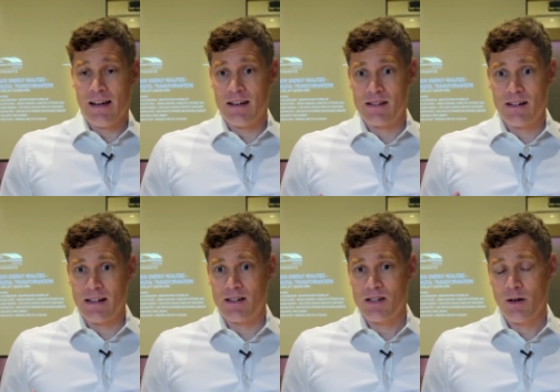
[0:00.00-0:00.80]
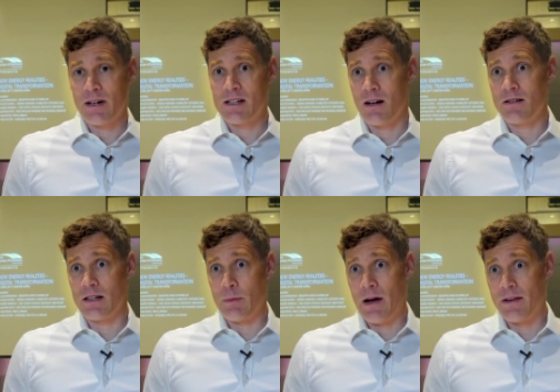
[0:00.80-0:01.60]
is, is so
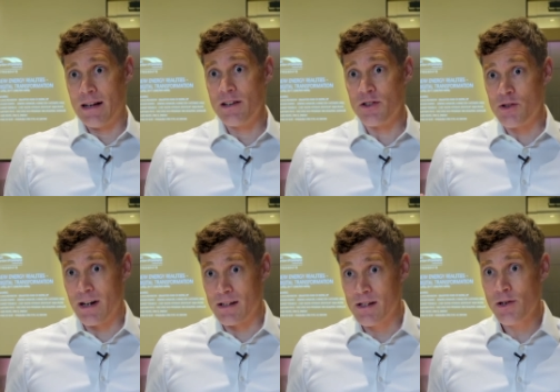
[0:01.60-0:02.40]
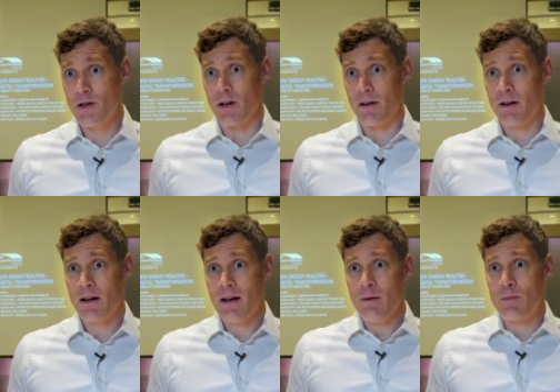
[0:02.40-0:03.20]
exciting about the energy transition,
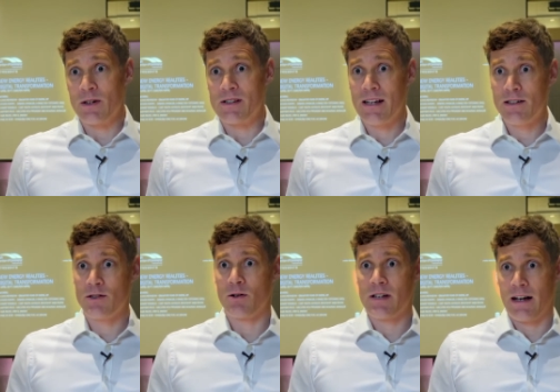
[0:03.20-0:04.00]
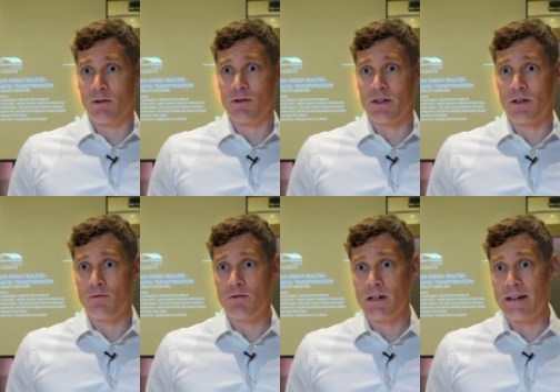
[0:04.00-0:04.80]
because digital technology
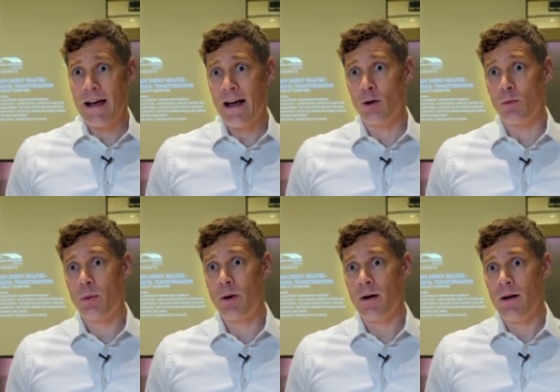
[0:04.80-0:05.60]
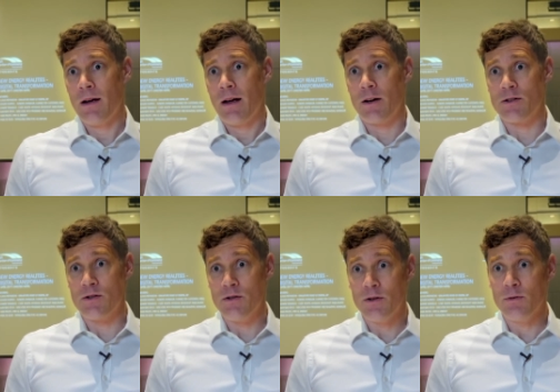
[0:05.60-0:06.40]
can really help us
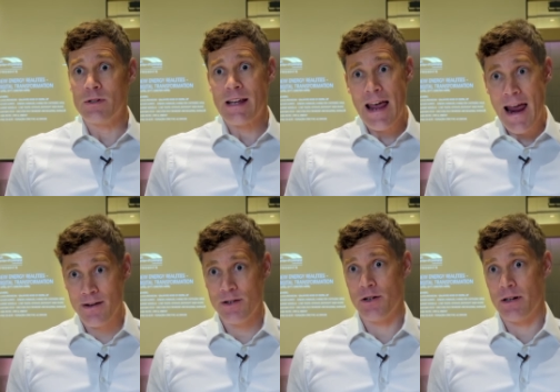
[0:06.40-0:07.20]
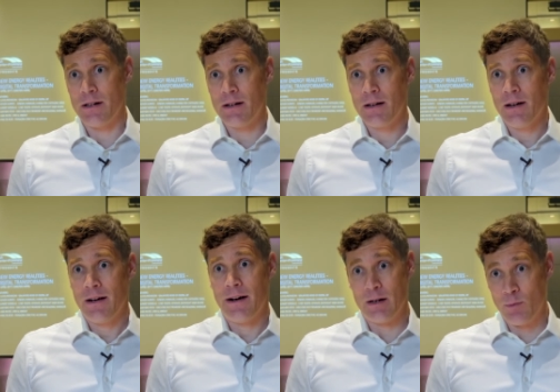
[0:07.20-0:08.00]
use energy
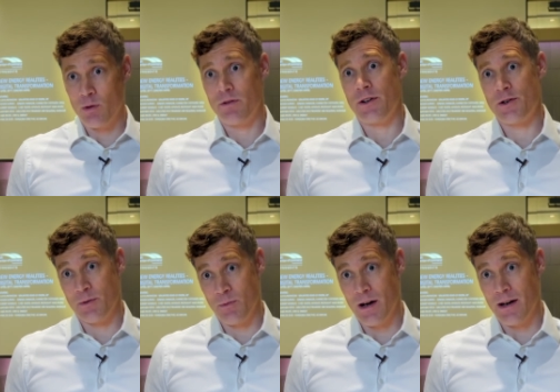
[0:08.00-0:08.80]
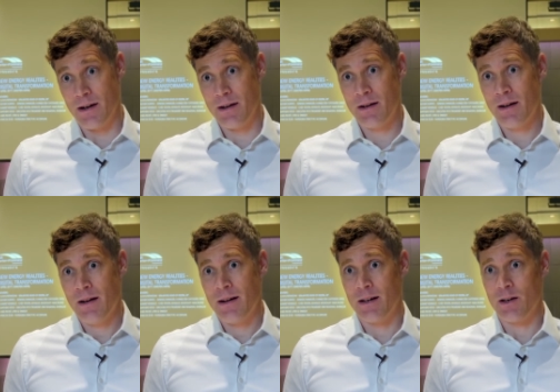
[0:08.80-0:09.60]
in a more efficient way.
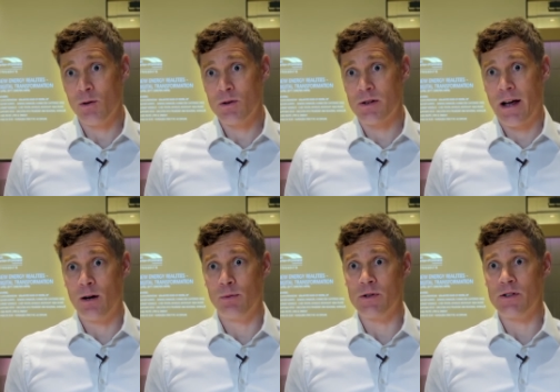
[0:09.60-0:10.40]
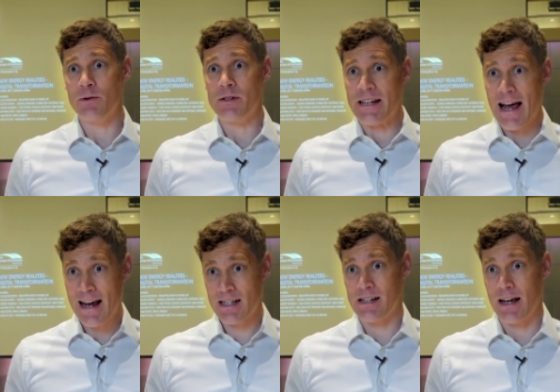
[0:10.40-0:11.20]
It can also help us use the
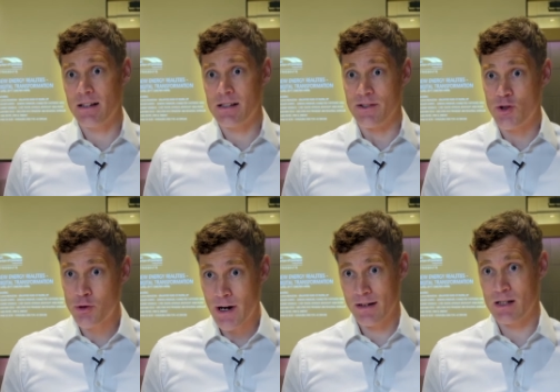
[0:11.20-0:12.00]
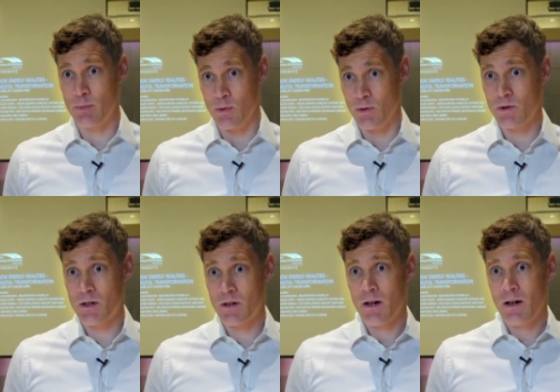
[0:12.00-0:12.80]
assets in transport,